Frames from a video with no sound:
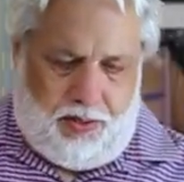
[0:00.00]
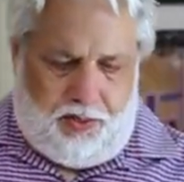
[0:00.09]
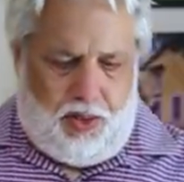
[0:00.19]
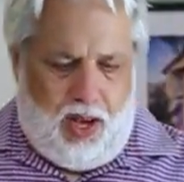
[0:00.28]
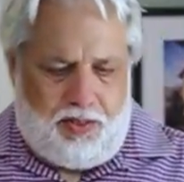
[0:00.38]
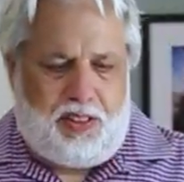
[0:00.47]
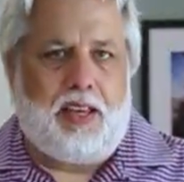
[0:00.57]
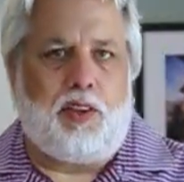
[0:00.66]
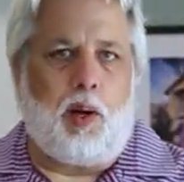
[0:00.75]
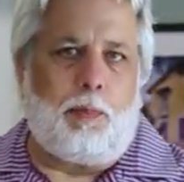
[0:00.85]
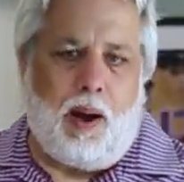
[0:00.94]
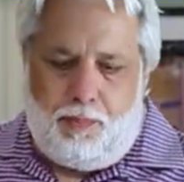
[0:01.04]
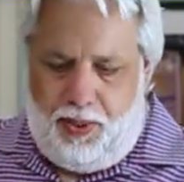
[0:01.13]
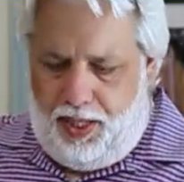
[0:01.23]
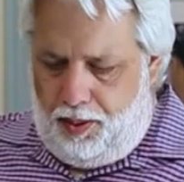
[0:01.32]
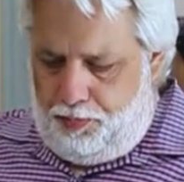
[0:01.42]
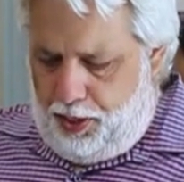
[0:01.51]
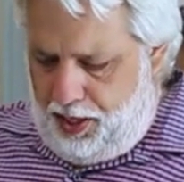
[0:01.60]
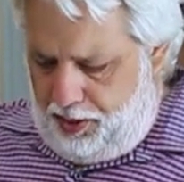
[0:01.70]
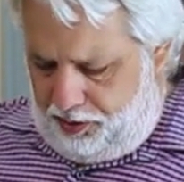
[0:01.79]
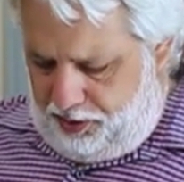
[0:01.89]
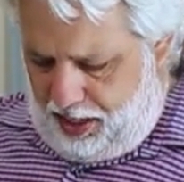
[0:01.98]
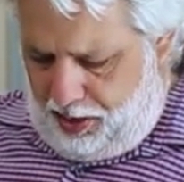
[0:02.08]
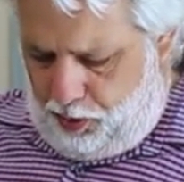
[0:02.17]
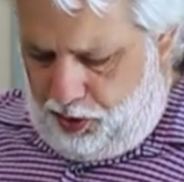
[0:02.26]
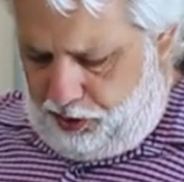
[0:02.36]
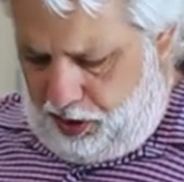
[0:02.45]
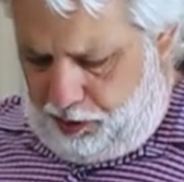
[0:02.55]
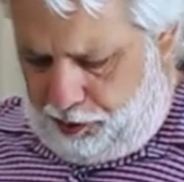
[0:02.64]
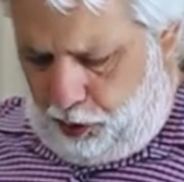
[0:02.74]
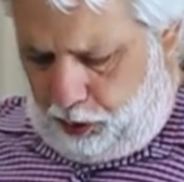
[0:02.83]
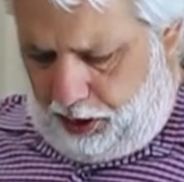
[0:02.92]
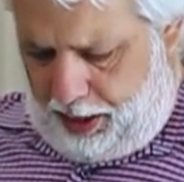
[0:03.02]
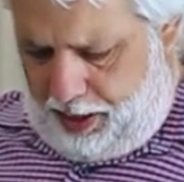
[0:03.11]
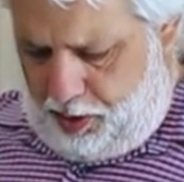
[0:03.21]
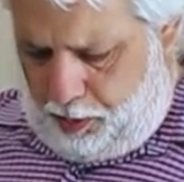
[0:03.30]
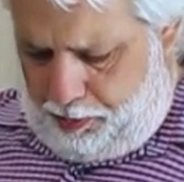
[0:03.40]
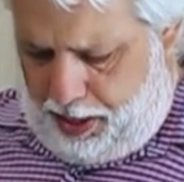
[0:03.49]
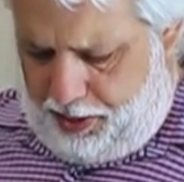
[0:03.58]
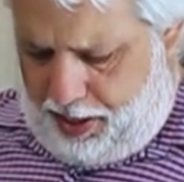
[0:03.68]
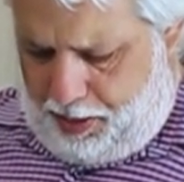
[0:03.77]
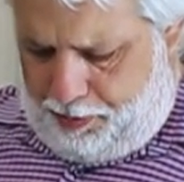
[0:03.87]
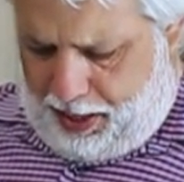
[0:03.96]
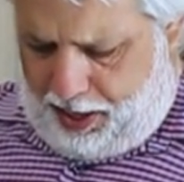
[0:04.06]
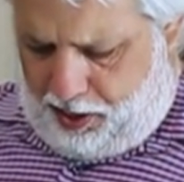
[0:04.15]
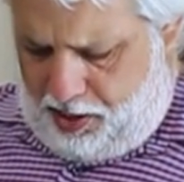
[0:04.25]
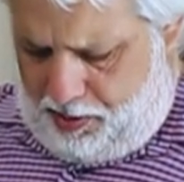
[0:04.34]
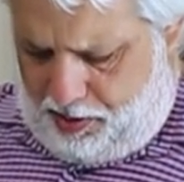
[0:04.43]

So I'd say they're about medium peaks, and then we're just gonna fold it in the beignet batter.